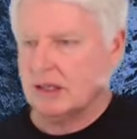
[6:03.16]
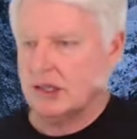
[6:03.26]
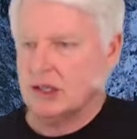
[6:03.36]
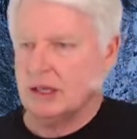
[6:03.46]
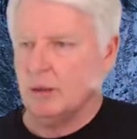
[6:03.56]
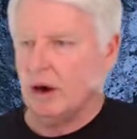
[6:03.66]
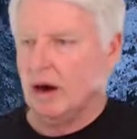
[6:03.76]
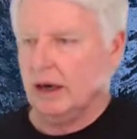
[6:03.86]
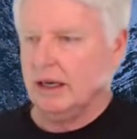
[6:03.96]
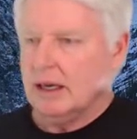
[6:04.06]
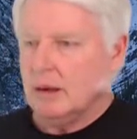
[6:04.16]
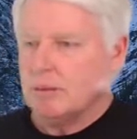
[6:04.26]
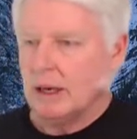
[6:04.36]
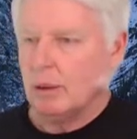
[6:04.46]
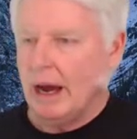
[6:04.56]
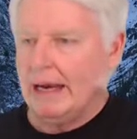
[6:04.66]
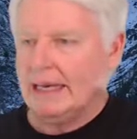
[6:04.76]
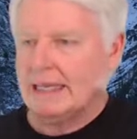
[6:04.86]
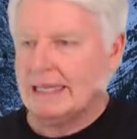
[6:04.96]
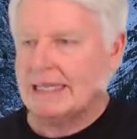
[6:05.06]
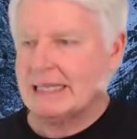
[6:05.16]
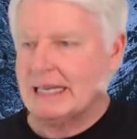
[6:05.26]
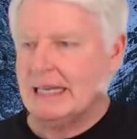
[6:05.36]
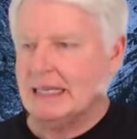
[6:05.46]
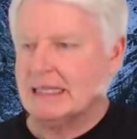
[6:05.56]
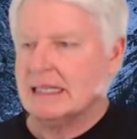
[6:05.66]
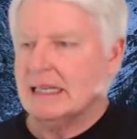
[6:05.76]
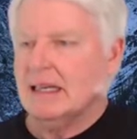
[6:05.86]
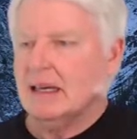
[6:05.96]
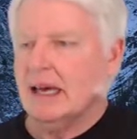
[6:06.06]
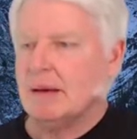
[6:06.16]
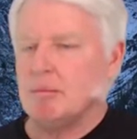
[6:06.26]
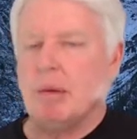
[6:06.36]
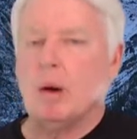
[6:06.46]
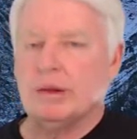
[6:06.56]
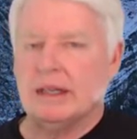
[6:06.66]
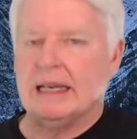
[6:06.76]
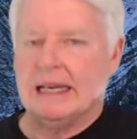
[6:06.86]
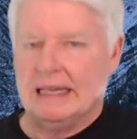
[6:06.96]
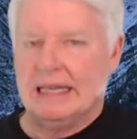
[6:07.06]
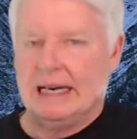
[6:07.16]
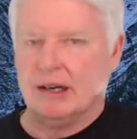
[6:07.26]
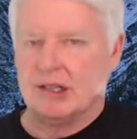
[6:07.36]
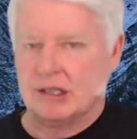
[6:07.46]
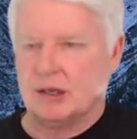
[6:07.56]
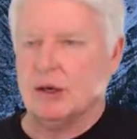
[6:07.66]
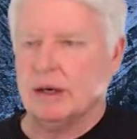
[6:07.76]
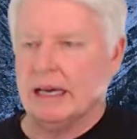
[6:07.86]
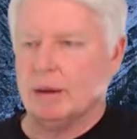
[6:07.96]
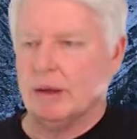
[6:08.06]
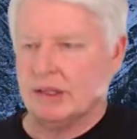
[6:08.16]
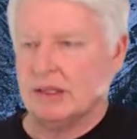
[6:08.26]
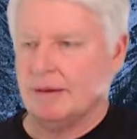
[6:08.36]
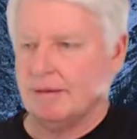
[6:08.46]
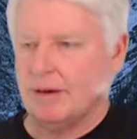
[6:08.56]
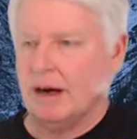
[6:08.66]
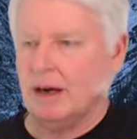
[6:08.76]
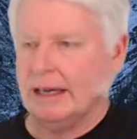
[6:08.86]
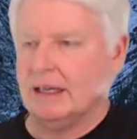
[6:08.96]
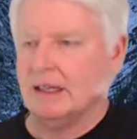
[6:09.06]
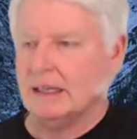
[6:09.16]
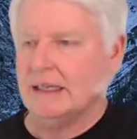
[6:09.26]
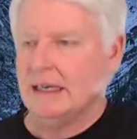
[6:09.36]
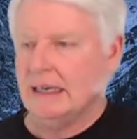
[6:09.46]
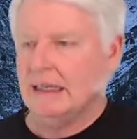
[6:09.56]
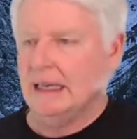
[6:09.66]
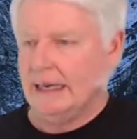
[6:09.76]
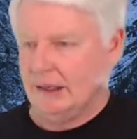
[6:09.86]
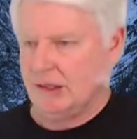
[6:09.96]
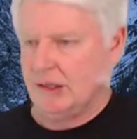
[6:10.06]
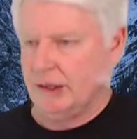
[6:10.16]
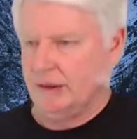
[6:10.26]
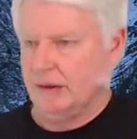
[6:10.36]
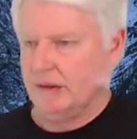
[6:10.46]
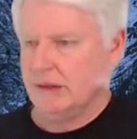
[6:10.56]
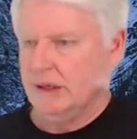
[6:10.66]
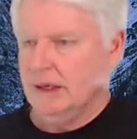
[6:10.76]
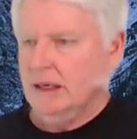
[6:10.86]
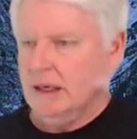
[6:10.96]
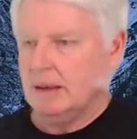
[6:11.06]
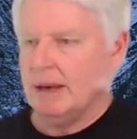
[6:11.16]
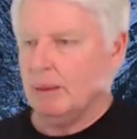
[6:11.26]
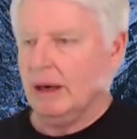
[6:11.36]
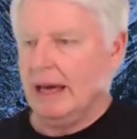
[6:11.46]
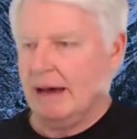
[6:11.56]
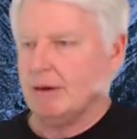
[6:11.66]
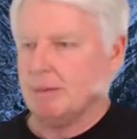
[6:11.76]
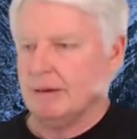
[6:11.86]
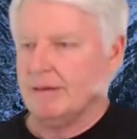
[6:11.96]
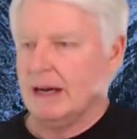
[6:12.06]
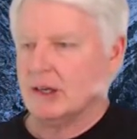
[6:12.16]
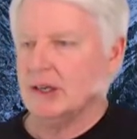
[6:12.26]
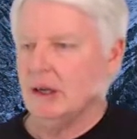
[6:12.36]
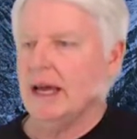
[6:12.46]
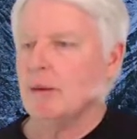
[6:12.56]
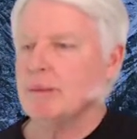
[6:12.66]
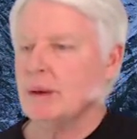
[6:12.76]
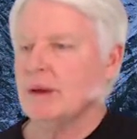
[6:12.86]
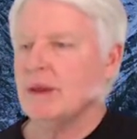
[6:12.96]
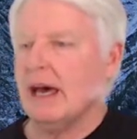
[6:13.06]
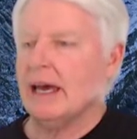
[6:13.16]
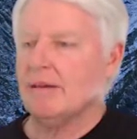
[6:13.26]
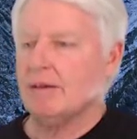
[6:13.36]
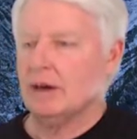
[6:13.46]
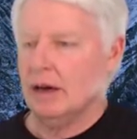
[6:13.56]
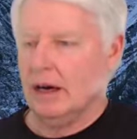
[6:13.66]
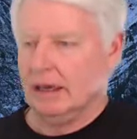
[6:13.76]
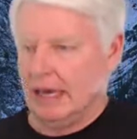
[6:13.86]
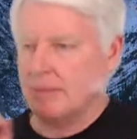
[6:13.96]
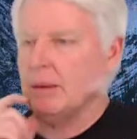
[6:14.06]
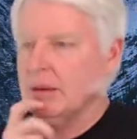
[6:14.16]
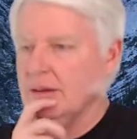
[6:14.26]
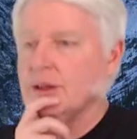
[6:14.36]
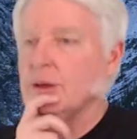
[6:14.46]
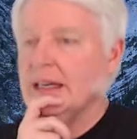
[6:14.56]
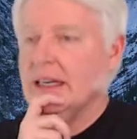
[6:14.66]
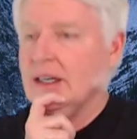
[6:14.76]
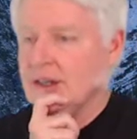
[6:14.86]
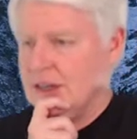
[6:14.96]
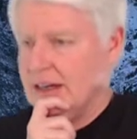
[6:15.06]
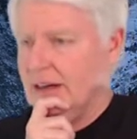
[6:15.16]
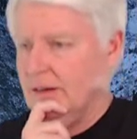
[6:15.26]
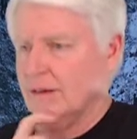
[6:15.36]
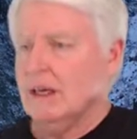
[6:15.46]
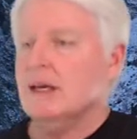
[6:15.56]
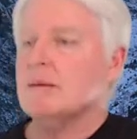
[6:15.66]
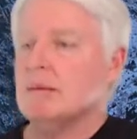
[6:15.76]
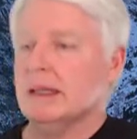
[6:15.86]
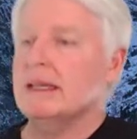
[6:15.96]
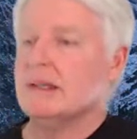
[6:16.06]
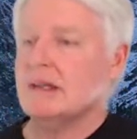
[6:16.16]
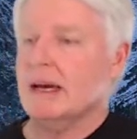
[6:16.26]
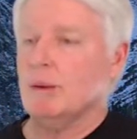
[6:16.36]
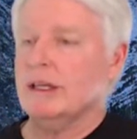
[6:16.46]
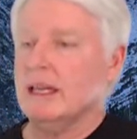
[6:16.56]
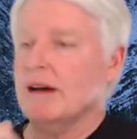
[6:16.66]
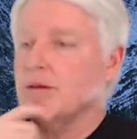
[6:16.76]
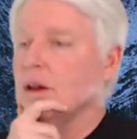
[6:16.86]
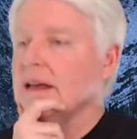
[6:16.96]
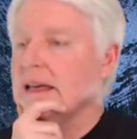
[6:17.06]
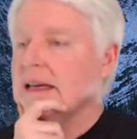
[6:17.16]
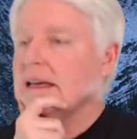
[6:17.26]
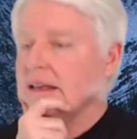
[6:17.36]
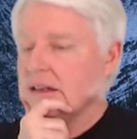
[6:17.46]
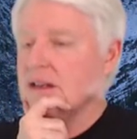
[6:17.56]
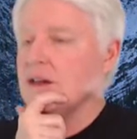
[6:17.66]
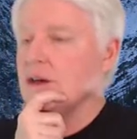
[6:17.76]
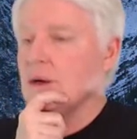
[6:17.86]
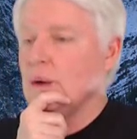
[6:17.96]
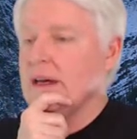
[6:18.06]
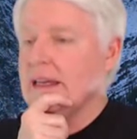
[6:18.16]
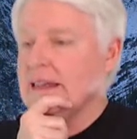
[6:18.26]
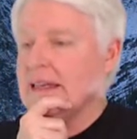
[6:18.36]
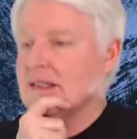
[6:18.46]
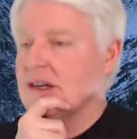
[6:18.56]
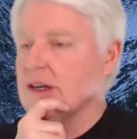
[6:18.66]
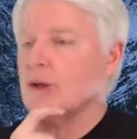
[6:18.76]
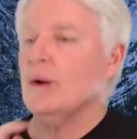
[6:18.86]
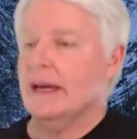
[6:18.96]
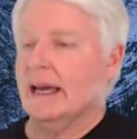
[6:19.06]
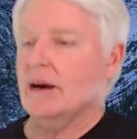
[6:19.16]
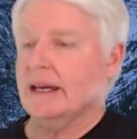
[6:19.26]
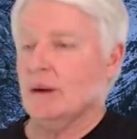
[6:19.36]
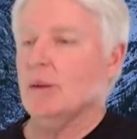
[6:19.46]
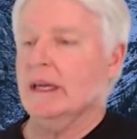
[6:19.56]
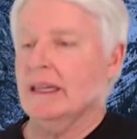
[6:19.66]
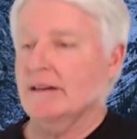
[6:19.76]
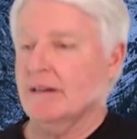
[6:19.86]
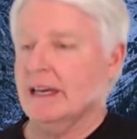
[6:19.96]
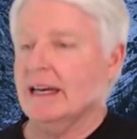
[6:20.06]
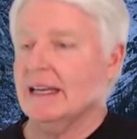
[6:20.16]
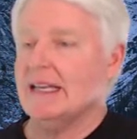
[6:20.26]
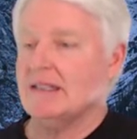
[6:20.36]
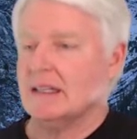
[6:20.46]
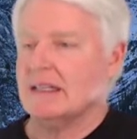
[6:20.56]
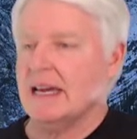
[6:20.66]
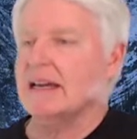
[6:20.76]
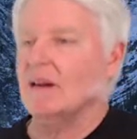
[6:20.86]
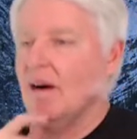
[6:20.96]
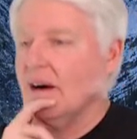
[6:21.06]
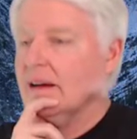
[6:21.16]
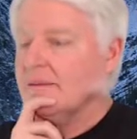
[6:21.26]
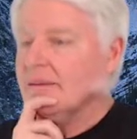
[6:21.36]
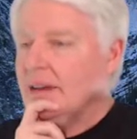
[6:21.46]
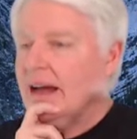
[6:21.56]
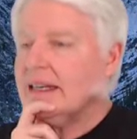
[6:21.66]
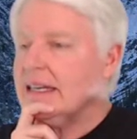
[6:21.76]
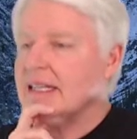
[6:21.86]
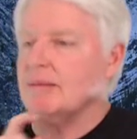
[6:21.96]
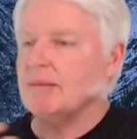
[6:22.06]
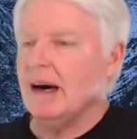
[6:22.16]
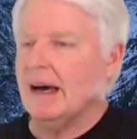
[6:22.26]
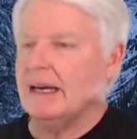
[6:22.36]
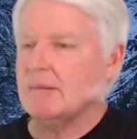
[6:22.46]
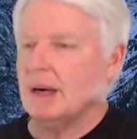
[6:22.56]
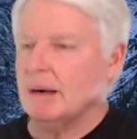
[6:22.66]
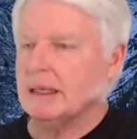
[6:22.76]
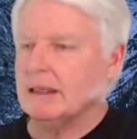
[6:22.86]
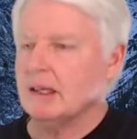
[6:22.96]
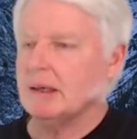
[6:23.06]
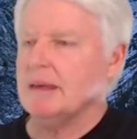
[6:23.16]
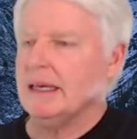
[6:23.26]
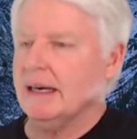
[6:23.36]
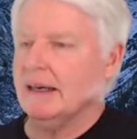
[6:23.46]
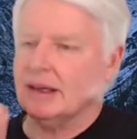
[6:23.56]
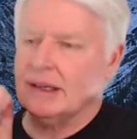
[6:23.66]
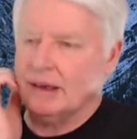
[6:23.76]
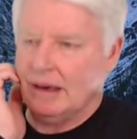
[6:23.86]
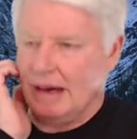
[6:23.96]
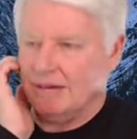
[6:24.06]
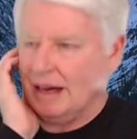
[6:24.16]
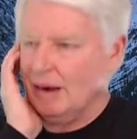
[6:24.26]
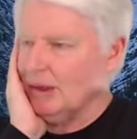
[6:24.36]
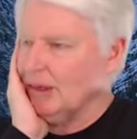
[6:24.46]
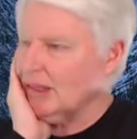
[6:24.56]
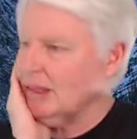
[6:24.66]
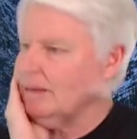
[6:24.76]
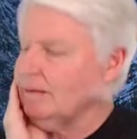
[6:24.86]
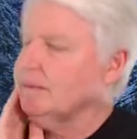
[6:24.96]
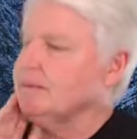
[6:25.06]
the sheetrock, but right into the studs and bolted in there, screwed in with some fairly good leg screws. You may want to have a professional help you with that if you're not capable of doing it yourself. But this I would definitely do in this earthquake area we live in, and it doesn't take long. I did it to mine, probably took me, I don't know, half hour or so.